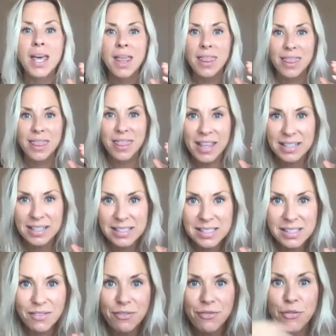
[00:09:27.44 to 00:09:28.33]

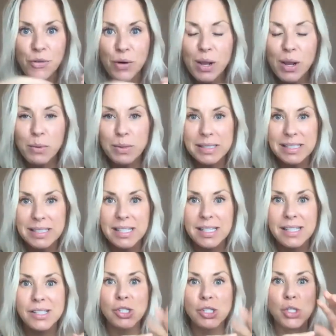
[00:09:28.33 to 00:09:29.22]
this
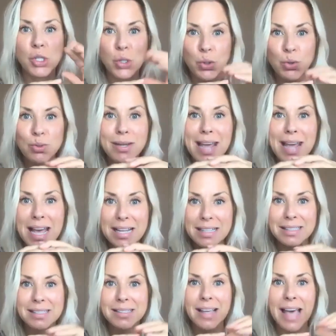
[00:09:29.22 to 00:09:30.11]
frequencies to
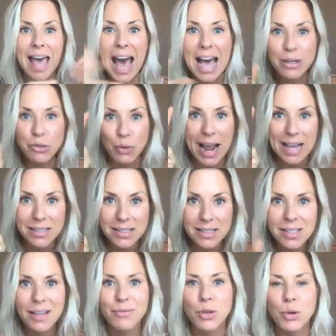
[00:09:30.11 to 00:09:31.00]
Dan's
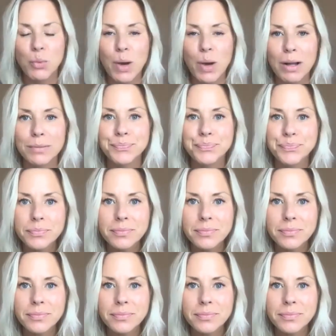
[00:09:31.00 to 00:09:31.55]
address, if you will.